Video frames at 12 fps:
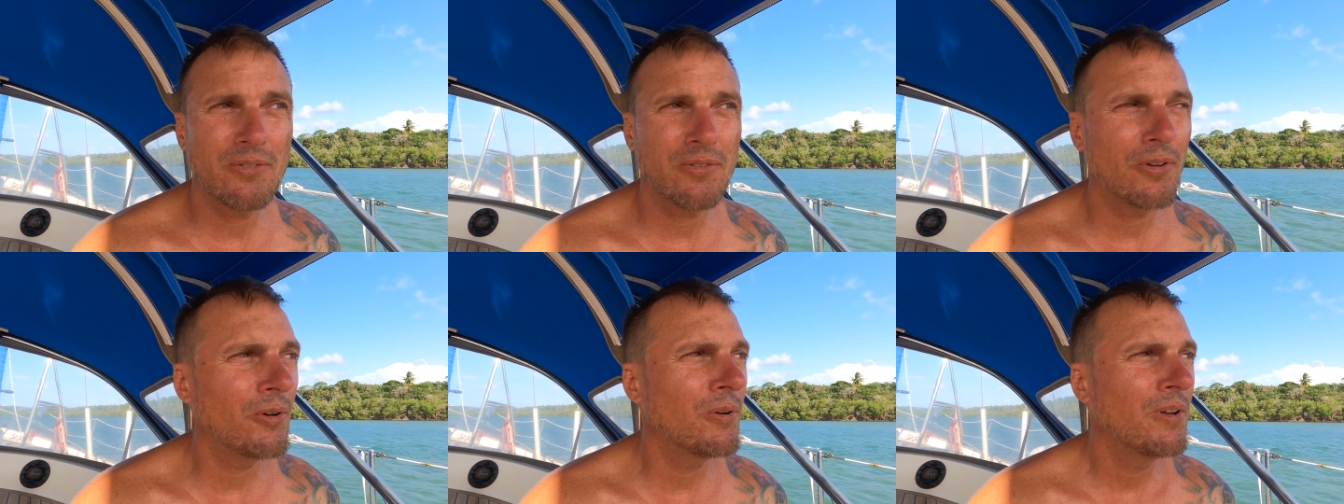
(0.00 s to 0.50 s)

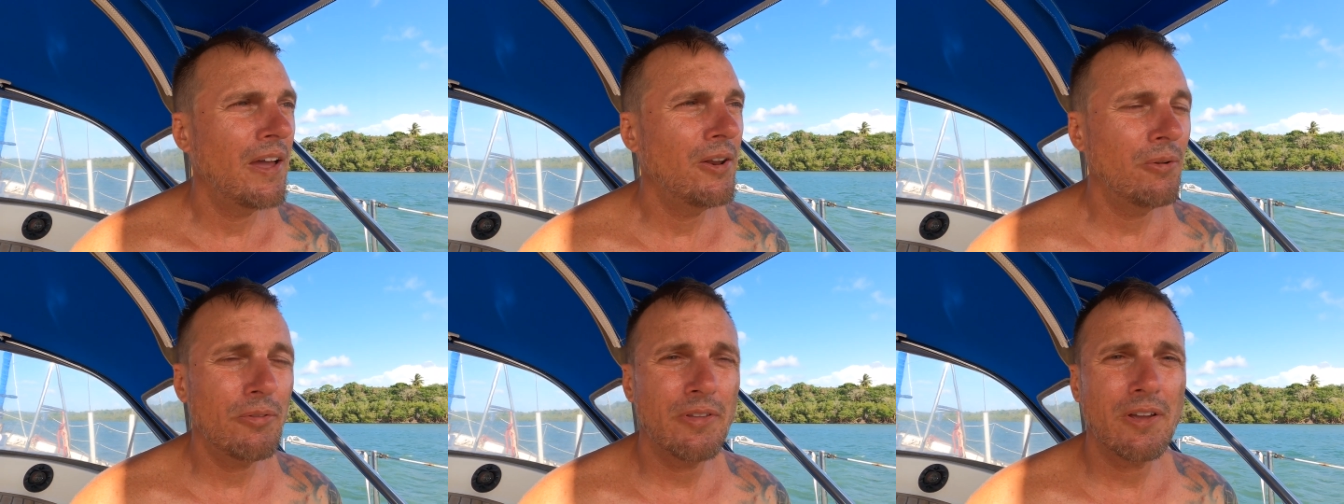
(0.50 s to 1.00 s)
So I
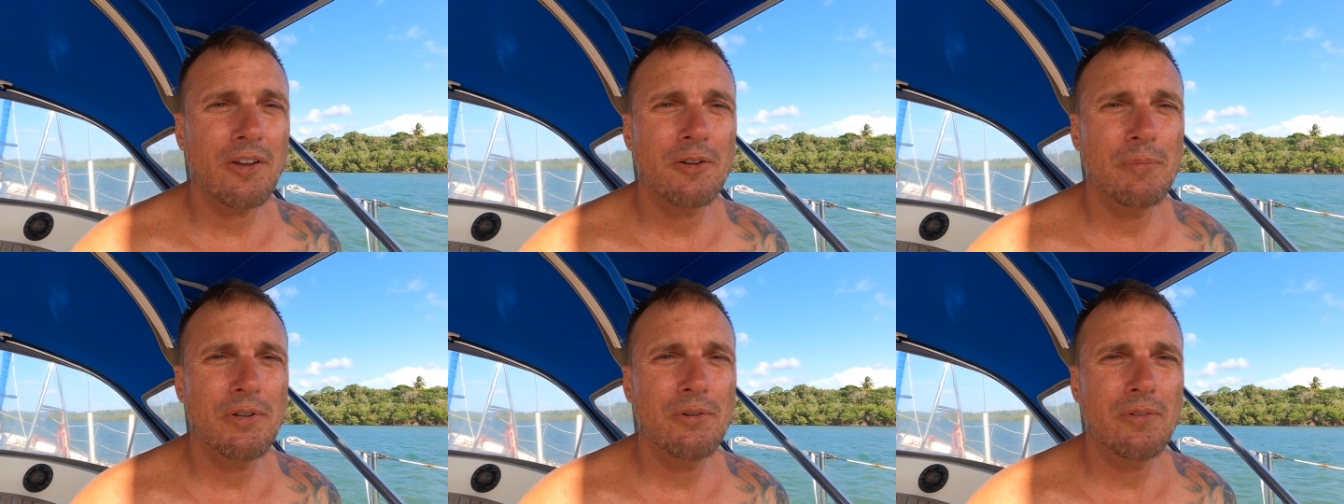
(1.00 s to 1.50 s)
don't think I'm
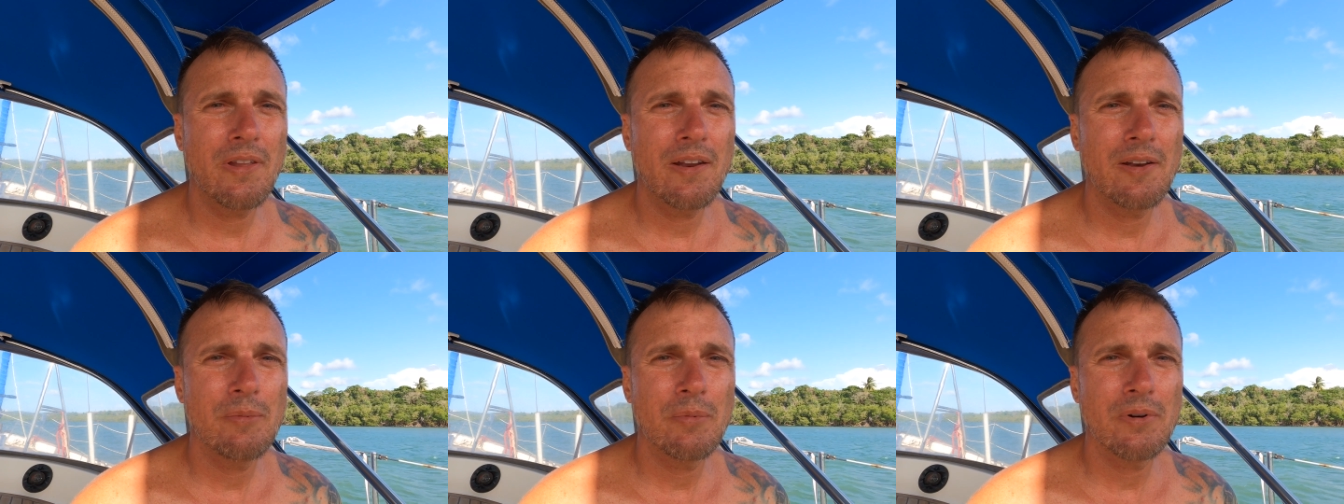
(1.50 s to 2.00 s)
going to be doing that
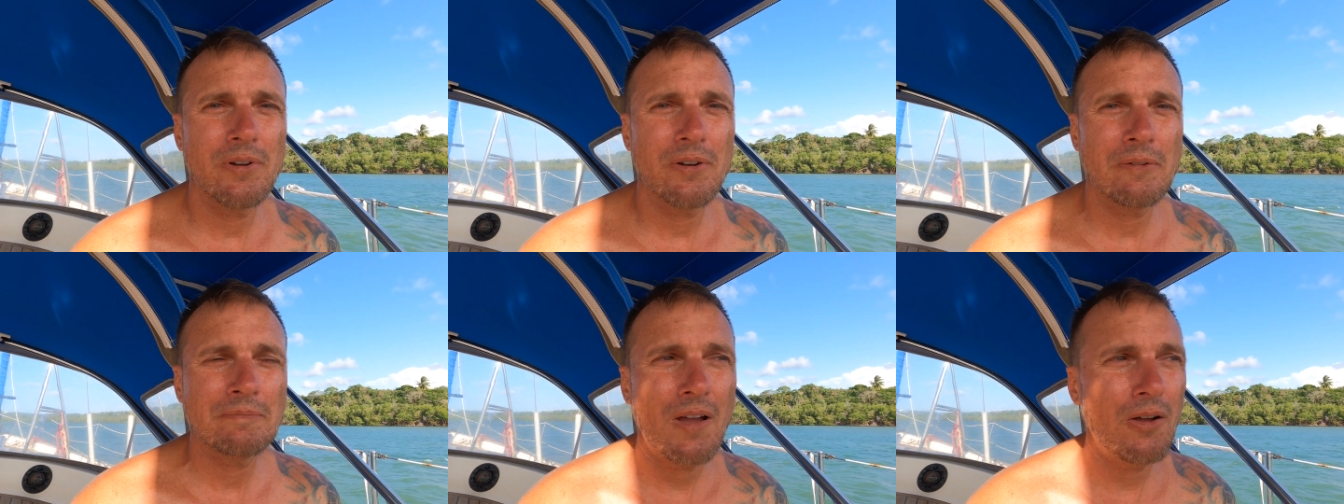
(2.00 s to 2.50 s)
anymore here.